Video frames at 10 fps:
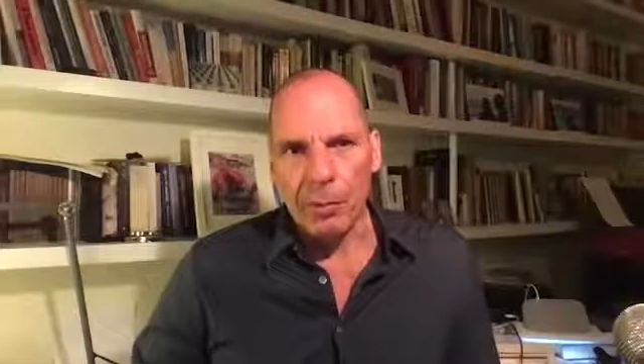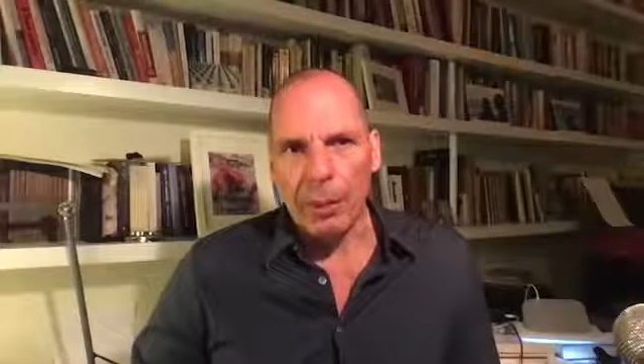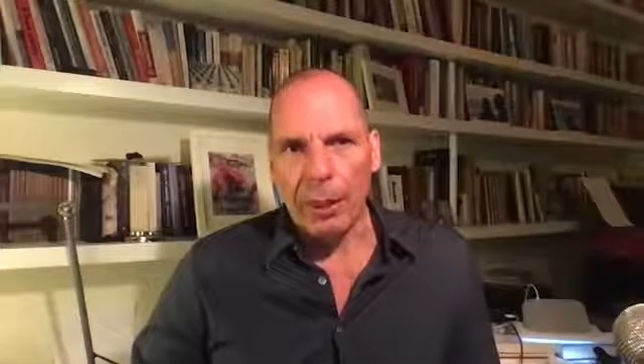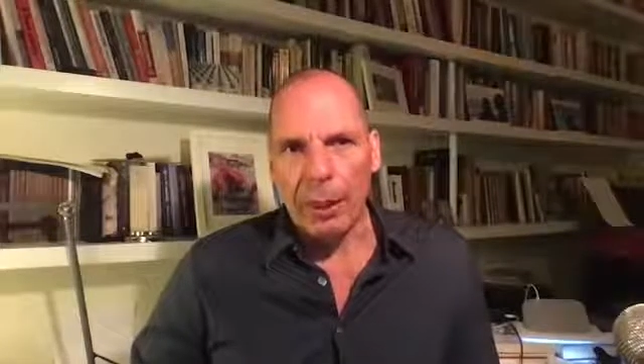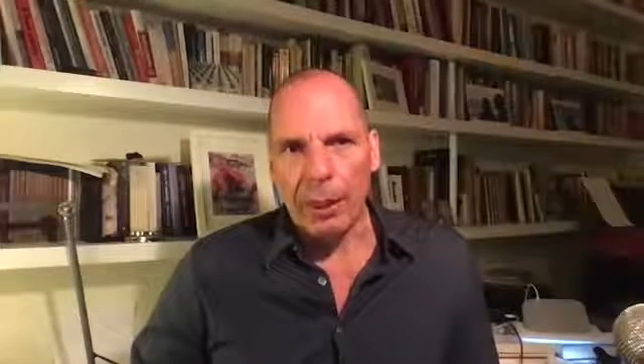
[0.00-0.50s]

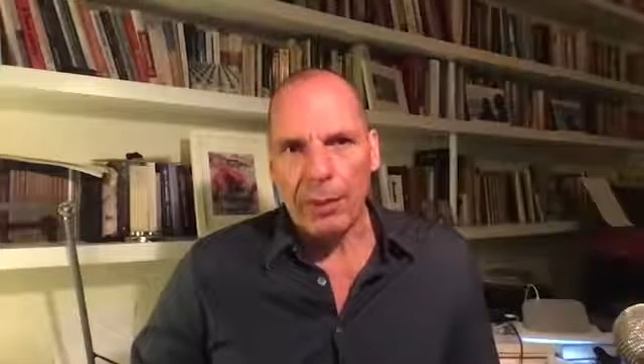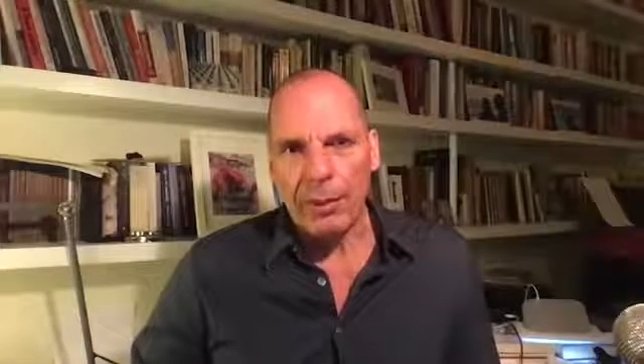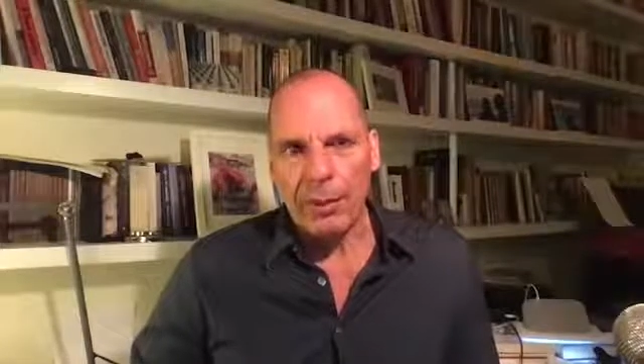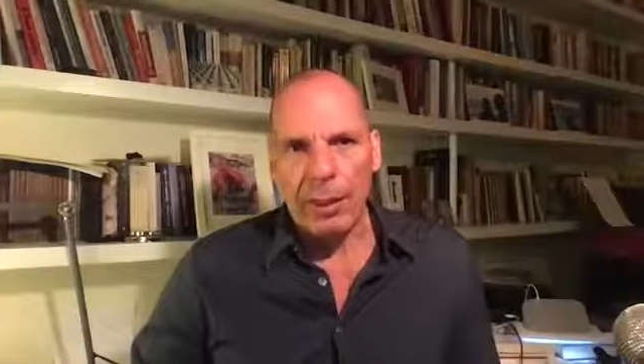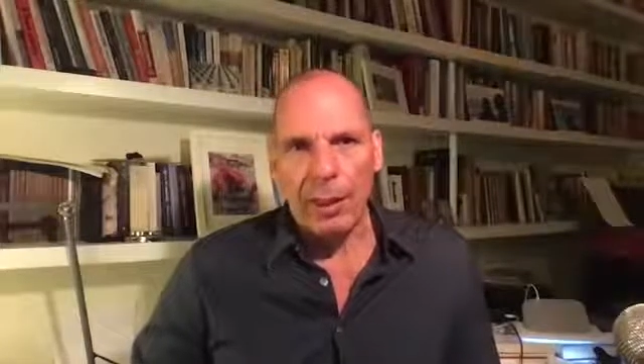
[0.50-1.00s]
One
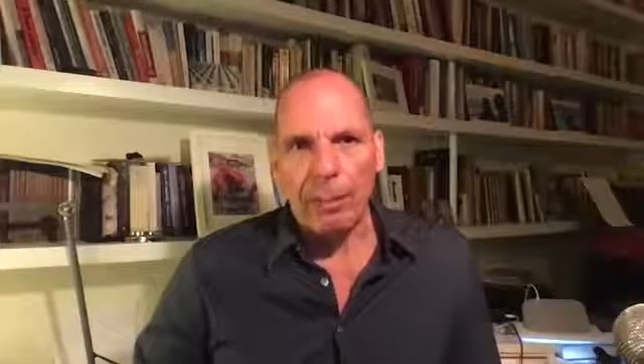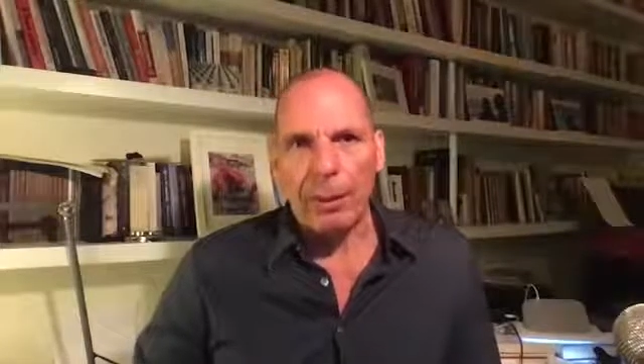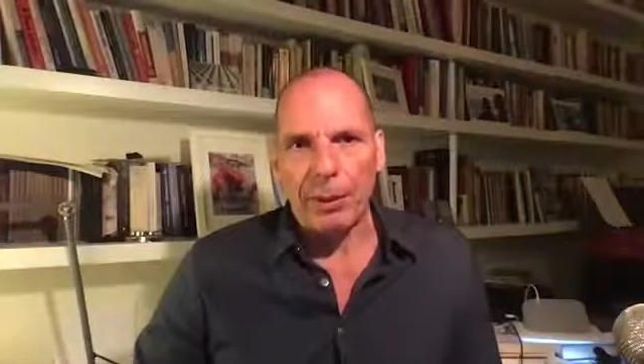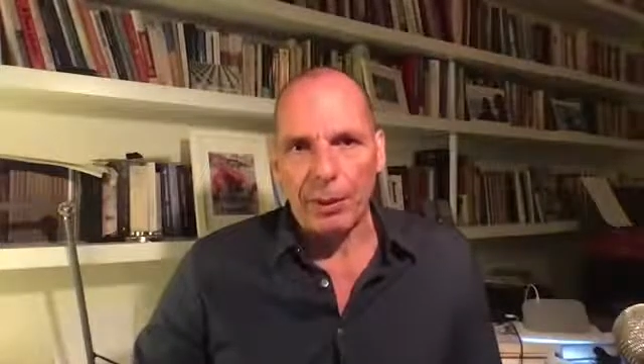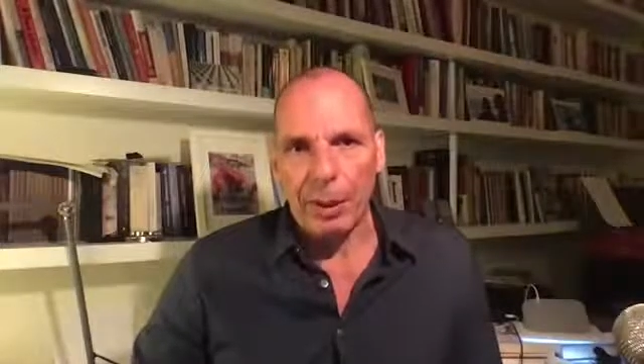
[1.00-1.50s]
is the
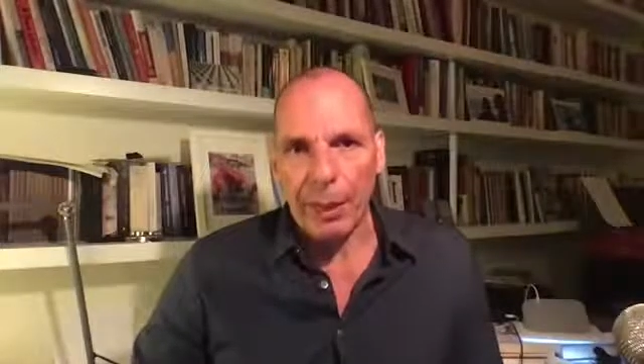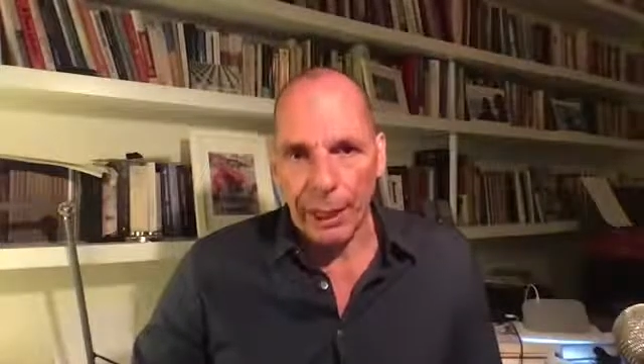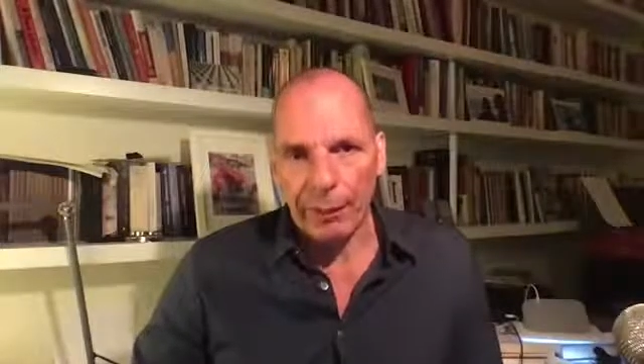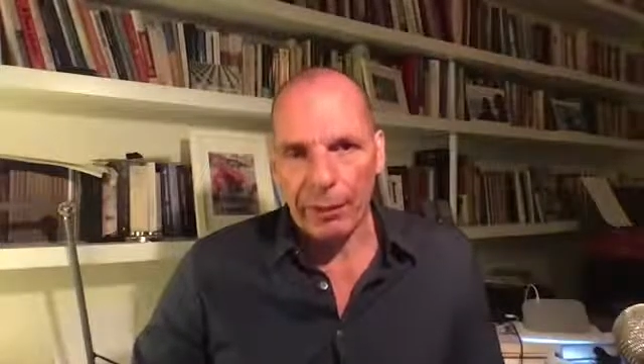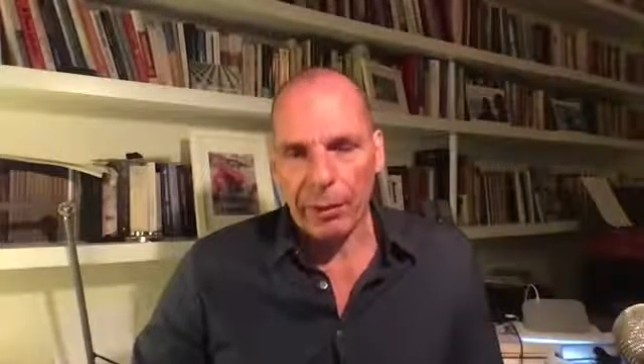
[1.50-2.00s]
impact on our
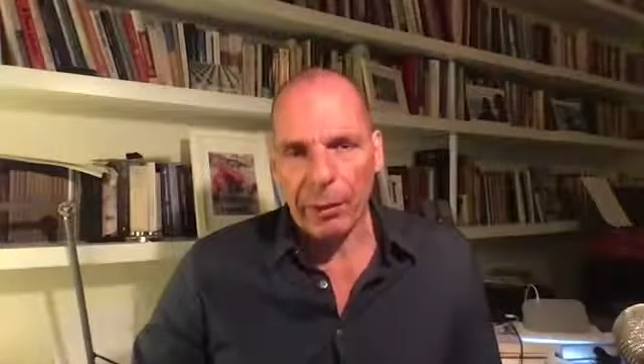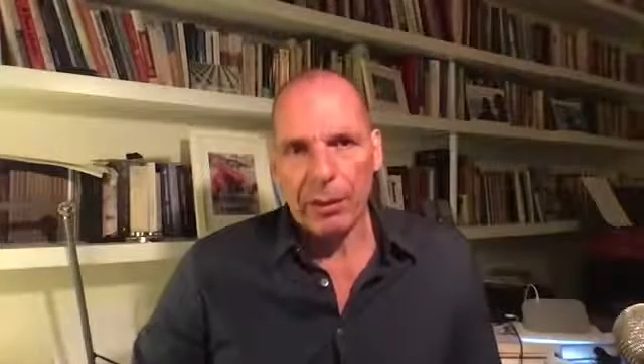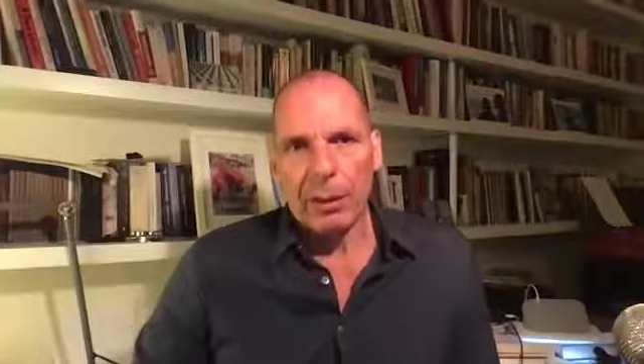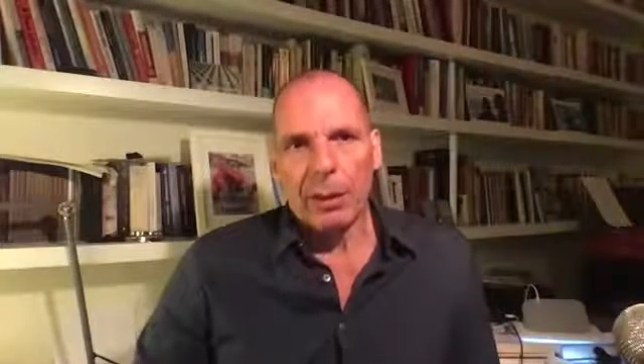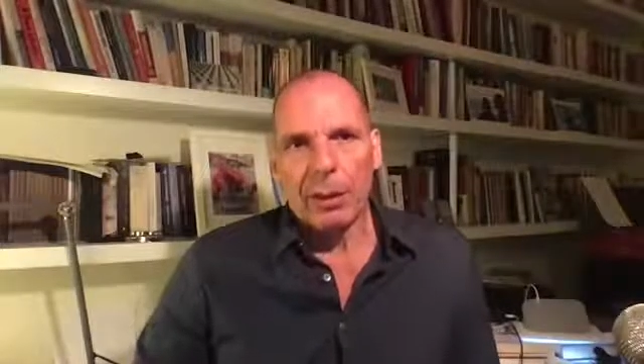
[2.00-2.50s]
health,
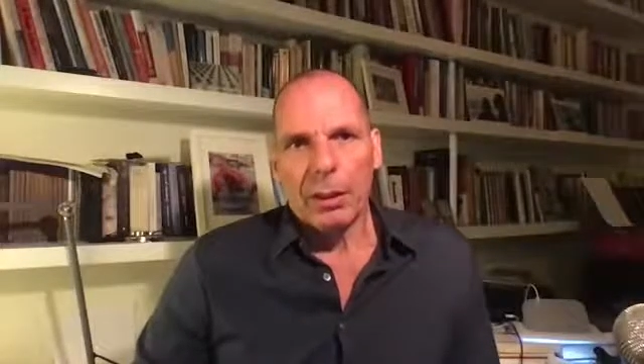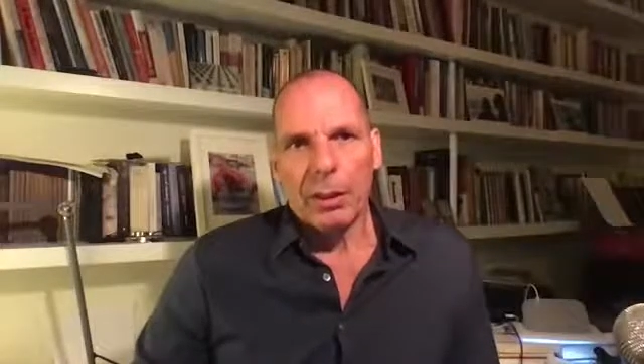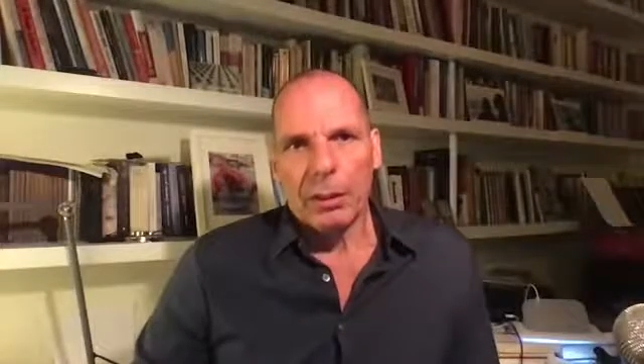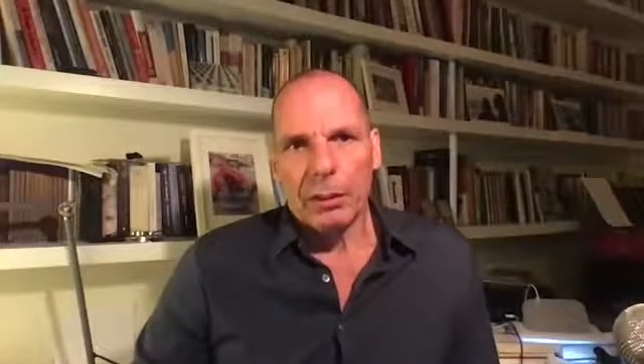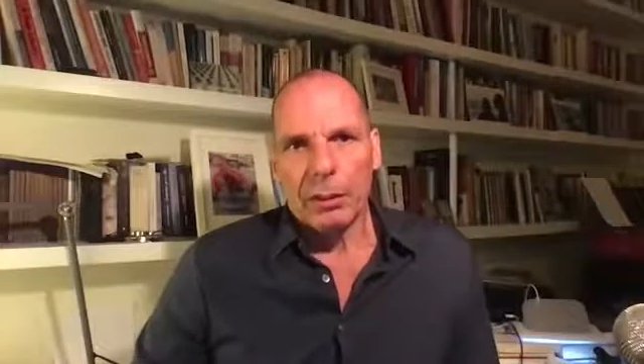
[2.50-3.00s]

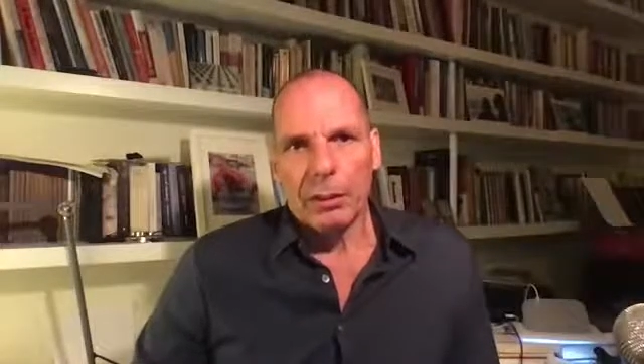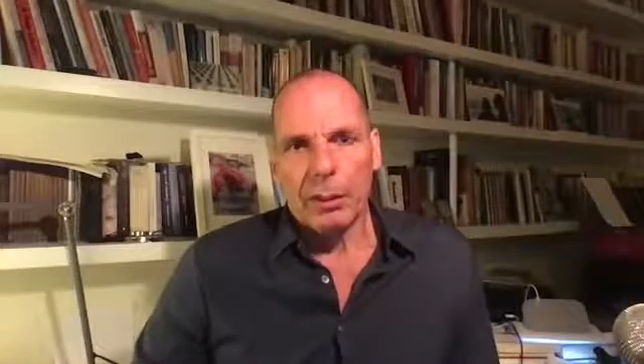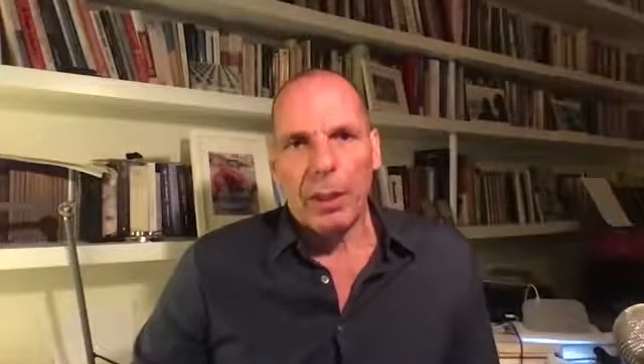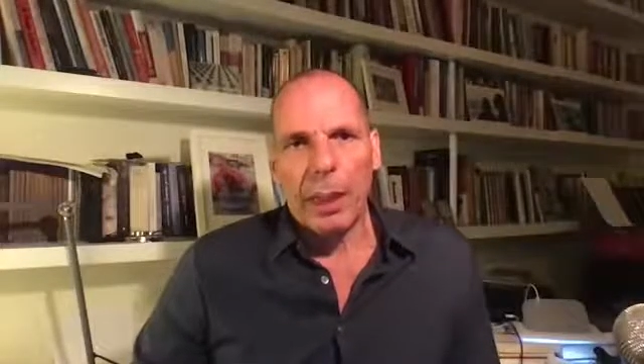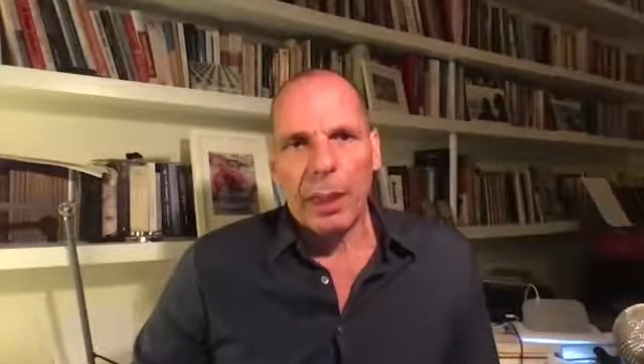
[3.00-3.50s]
on the
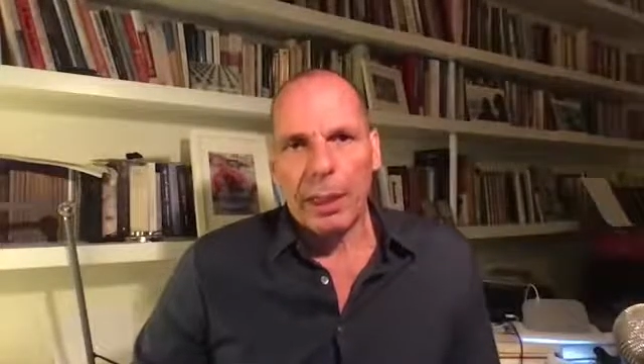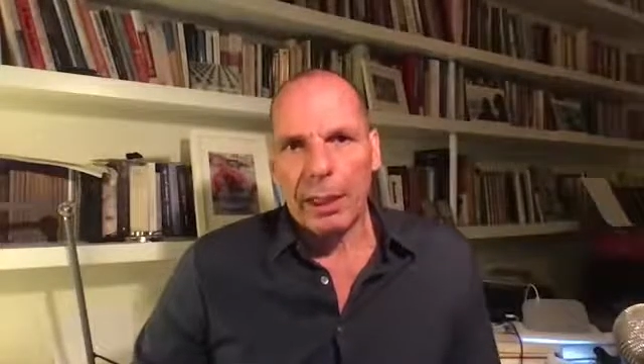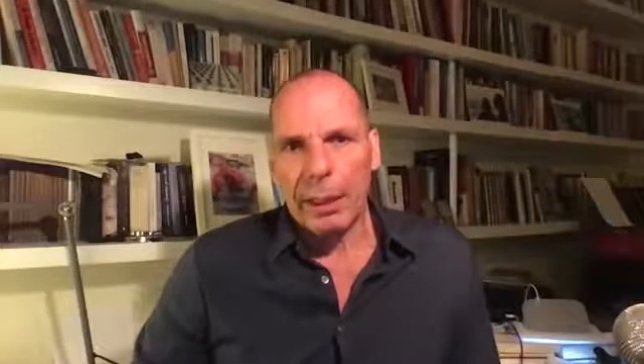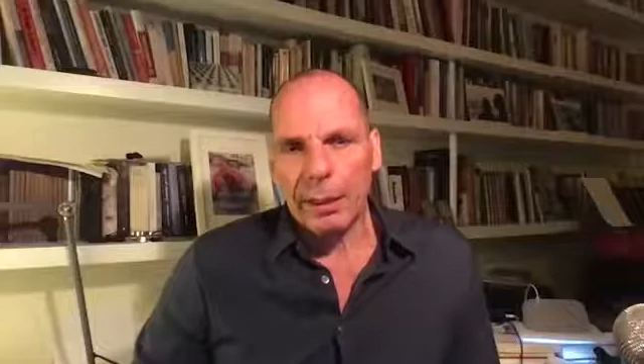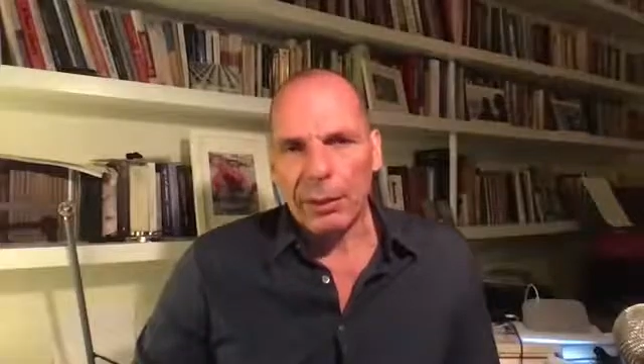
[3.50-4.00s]
way
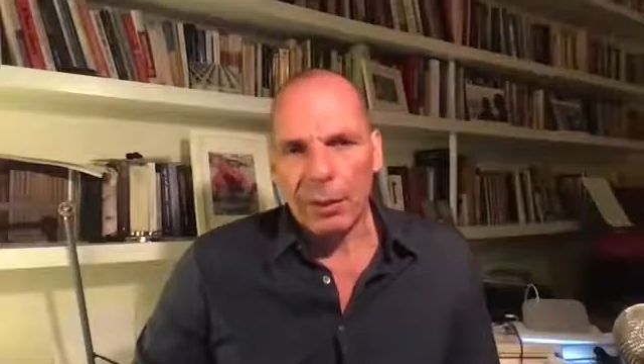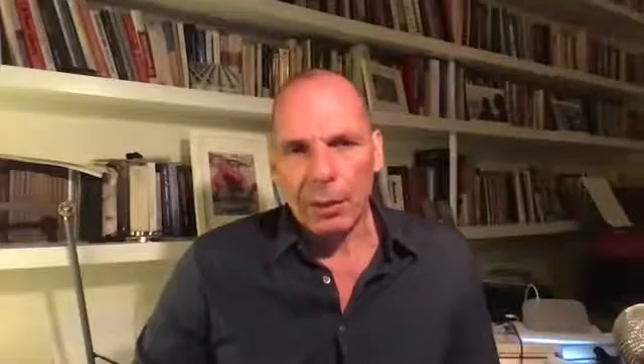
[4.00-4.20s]
it